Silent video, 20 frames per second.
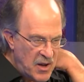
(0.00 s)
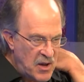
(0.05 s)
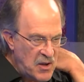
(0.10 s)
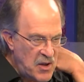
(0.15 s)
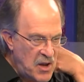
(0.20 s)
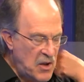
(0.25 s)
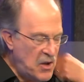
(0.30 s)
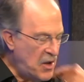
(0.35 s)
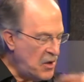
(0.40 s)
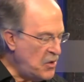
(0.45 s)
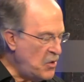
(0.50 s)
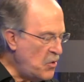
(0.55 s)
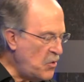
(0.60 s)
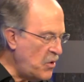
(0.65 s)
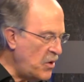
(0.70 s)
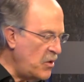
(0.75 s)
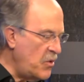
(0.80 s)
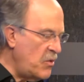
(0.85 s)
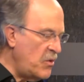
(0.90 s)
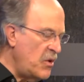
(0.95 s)
And
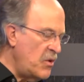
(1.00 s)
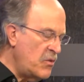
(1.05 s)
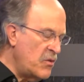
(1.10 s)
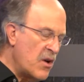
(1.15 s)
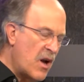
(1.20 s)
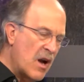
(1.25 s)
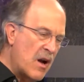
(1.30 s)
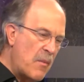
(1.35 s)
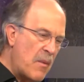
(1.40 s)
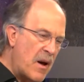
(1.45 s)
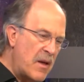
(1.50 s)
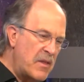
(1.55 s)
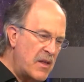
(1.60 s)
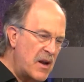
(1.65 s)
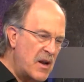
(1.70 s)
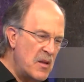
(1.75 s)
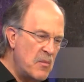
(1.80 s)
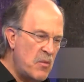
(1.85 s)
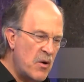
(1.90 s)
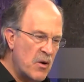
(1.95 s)
you talk about that
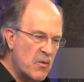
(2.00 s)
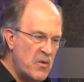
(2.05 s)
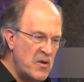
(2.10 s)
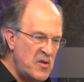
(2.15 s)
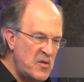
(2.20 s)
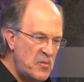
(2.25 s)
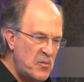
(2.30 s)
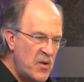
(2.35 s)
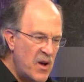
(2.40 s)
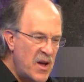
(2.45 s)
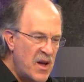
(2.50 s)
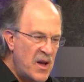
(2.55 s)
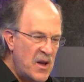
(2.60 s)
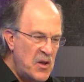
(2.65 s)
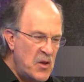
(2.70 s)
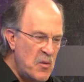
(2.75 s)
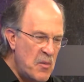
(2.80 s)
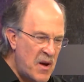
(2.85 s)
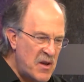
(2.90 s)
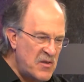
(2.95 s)
in the book.
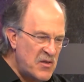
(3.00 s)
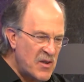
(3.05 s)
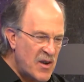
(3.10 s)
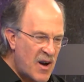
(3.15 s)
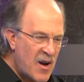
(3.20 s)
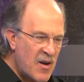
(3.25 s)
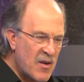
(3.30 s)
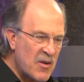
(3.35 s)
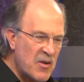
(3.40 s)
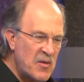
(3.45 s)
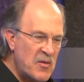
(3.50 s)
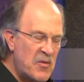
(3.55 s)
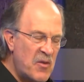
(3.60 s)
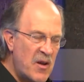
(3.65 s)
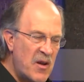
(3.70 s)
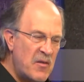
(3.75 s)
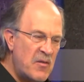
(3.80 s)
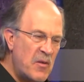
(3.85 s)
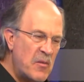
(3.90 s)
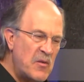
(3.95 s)
You mentioned our good
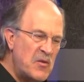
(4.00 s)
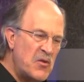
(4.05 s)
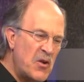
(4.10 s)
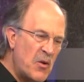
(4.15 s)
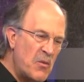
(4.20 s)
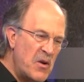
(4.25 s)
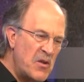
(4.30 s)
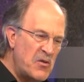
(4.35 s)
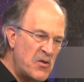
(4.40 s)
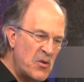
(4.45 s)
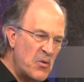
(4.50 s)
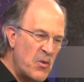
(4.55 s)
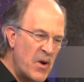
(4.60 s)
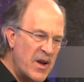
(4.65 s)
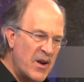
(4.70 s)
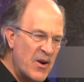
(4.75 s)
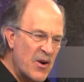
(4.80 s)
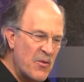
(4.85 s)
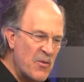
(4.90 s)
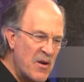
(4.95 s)
friend from the show, Richard
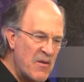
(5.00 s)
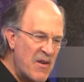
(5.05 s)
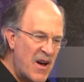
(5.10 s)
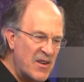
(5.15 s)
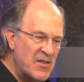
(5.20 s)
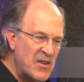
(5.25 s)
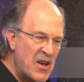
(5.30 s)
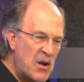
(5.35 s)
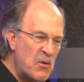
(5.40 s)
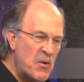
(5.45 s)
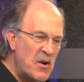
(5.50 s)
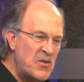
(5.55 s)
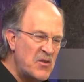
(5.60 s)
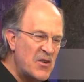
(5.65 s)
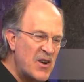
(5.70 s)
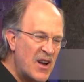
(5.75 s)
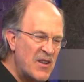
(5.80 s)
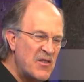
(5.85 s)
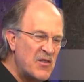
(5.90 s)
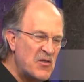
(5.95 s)
Winger. We've actually had
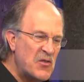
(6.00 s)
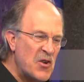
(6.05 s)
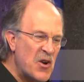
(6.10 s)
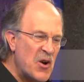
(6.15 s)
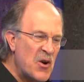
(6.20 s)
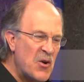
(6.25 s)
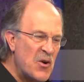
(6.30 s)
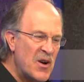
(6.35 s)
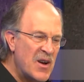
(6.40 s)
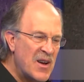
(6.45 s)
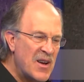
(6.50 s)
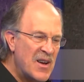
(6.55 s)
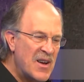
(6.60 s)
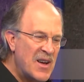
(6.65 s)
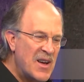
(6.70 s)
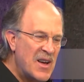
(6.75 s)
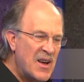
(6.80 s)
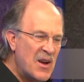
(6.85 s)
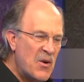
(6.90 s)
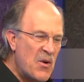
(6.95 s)
Richard on the show
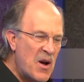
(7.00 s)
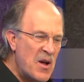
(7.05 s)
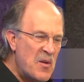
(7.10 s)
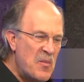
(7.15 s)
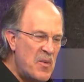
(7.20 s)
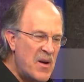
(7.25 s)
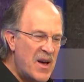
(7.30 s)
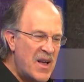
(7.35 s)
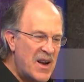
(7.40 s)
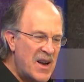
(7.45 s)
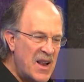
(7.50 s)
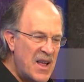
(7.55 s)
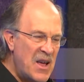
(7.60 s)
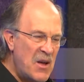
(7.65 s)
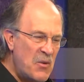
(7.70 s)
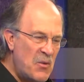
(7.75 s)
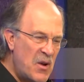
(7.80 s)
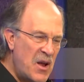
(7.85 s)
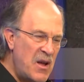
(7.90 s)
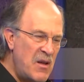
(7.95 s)
quite a bit, and
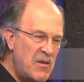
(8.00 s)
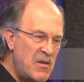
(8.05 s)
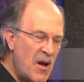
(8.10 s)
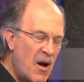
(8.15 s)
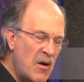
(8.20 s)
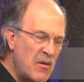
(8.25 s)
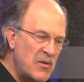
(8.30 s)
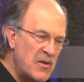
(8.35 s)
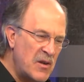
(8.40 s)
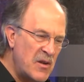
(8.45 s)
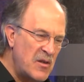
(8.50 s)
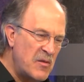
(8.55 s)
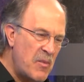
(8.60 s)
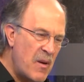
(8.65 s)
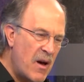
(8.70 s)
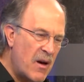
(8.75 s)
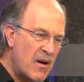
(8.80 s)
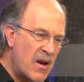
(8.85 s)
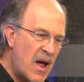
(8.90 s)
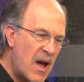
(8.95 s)
he delves in these
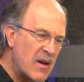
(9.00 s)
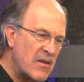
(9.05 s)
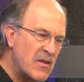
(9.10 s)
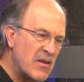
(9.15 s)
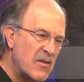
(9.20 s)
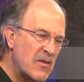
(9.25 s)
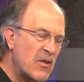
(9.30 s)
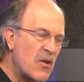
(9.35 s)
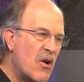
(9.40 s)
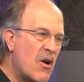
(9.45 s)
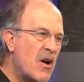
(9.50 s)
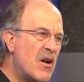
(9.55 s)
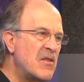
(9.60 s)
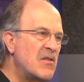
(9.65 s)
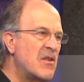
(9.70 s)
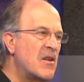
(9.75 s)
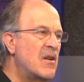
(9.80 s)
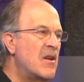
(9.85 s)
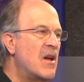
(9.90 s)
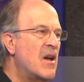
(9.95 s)
ballot access laws
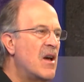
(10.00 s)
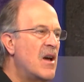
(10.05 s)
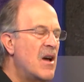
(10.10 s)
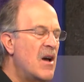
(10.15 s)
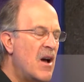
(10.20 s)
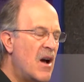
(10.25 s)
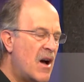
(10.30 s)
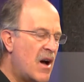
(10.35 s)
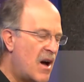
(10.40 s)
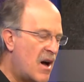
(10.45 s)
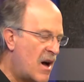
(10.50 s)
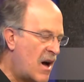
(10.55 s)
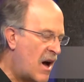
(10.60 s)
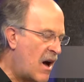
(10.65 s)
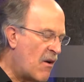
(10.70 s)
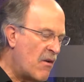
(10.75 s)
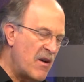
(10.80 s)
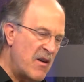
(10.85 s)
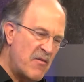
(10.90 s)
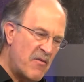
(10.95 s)
and
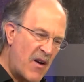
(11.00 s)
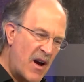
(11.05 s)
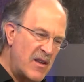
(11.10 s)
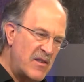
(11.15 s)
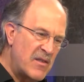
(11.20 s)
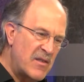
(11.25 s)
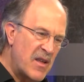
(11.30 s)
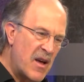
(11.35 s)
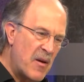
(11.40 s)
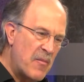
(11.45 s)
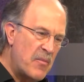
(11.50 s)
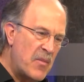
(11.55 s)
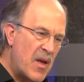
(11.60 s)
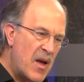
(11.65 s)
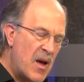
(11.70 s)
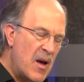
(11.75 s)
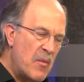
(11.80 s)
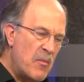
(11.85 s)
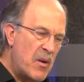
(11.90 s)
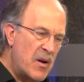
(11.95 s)
how he fights them.
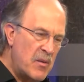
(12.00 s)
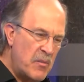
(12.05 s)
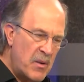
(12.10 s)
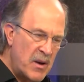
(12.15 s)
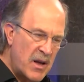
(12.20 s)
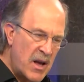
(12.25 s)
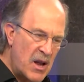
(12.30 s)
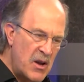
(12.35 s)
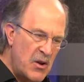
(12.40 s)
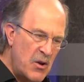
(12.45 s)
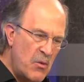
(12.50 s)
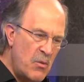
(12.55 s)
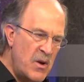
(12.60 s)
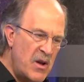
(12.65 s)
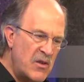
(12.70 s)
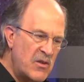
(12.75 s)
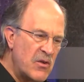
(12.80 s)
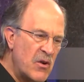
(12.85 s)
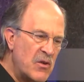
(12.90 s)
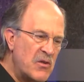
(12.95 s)
But again, your
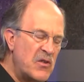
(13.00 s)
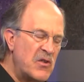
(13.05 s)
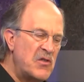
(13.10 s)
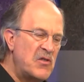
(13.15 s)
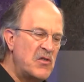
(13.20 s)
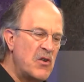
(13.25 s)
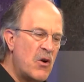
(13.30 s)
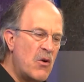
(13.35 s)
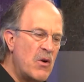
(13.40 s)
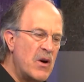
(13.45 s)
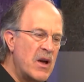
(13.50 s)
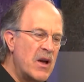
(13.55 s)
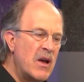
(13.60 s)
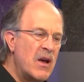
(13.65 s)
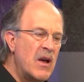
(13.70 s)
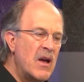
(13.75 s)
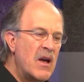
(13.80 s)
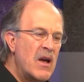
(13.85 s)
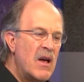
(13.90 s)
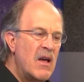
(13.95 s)
research is showing
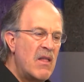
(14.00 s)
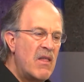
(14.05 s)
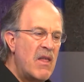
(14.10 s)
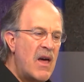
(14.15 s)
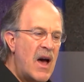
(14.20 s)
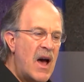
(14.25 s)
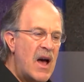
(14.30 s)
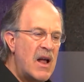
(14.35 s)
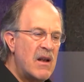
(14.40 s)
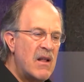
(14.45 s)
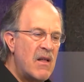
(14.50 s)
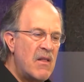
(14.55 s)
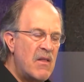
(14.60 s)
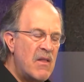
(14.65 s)
that